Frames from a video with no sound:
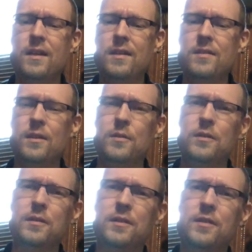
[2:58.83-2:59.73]
So
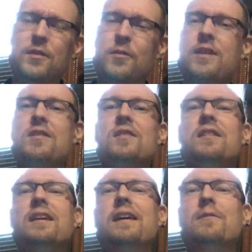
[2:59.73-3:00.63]
the
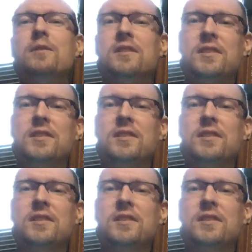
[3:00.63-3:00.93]
reason that I was